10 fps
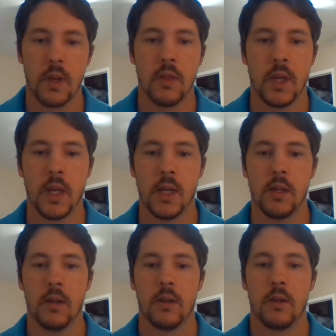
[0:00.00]

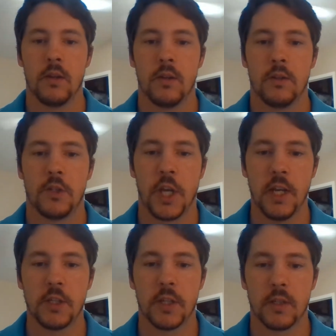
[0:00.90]
the
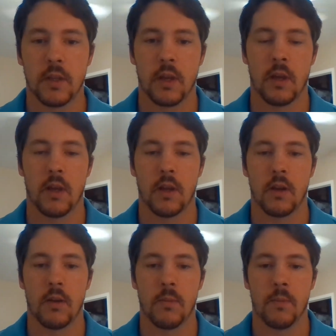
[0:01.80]
changes
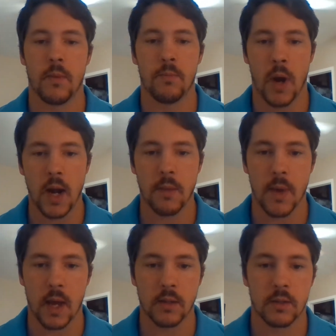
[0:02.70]
in body
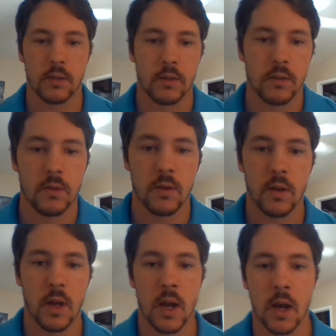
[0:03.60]
mass
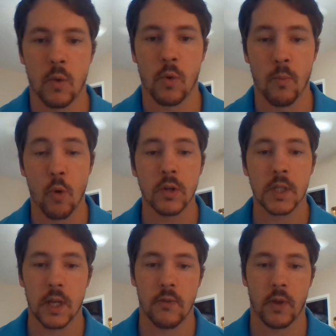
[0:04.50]
were more
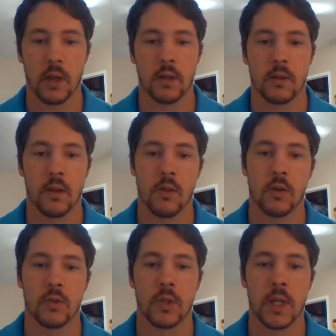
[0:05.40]
significant in
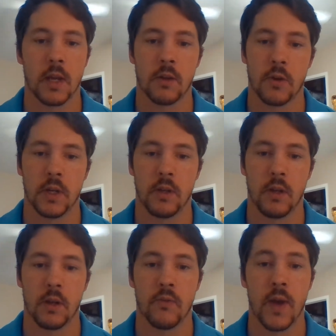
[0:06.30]
those who had taken
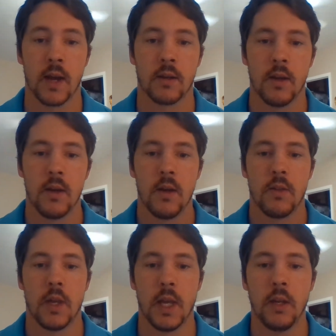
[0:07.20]
creatine. In fact,
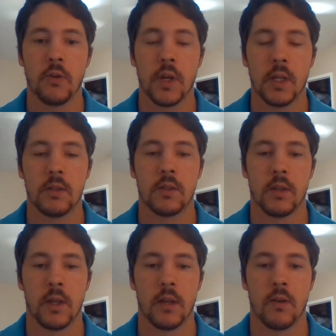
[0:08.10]
the increase
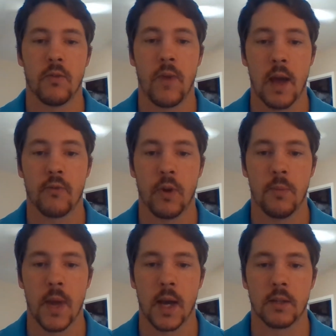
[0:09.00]
in fat-free
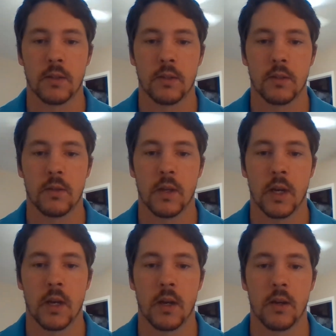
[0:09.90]
mass
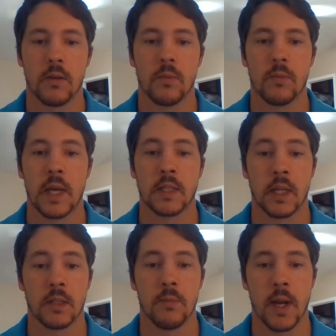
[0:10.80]
as
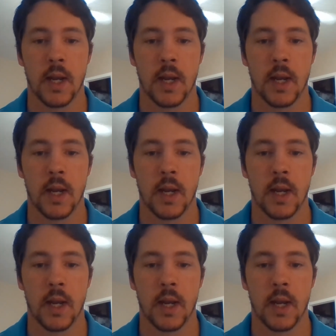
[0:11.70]
tested by